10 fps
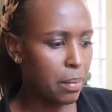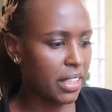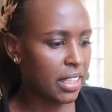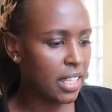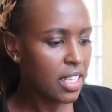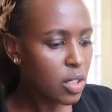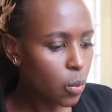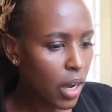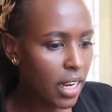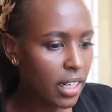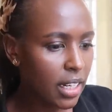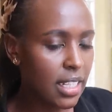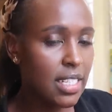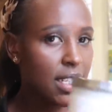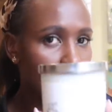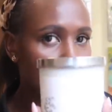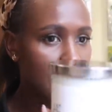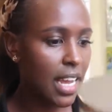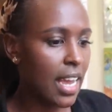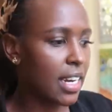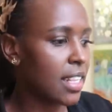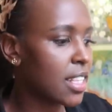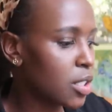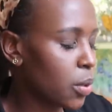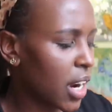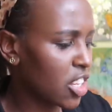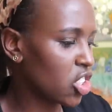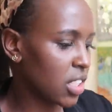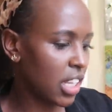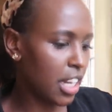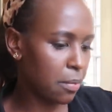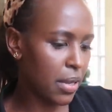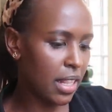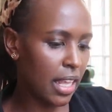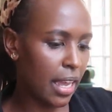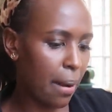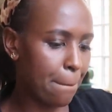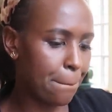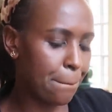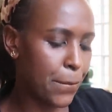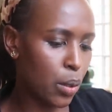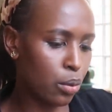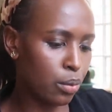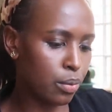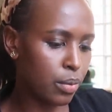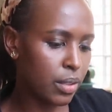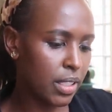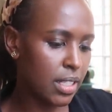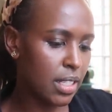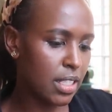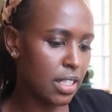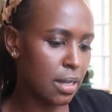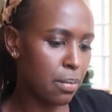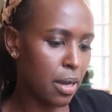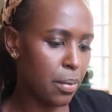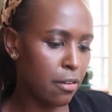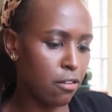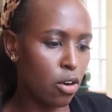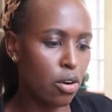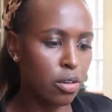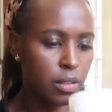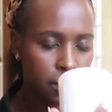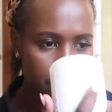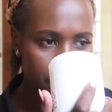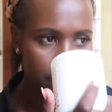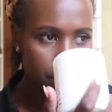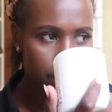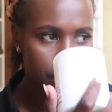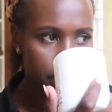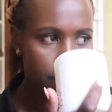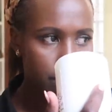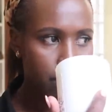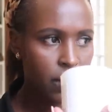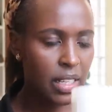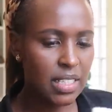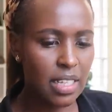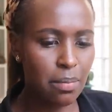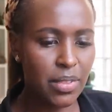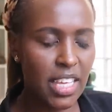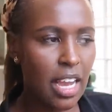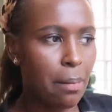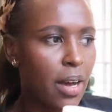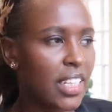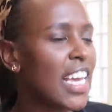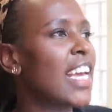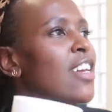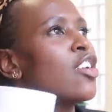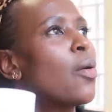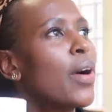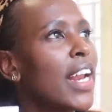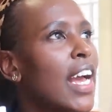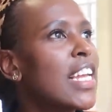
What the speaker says: But this one, this is Lady Diana. This one has just hit me like boom. This is the suburban floral. Something about, you know what?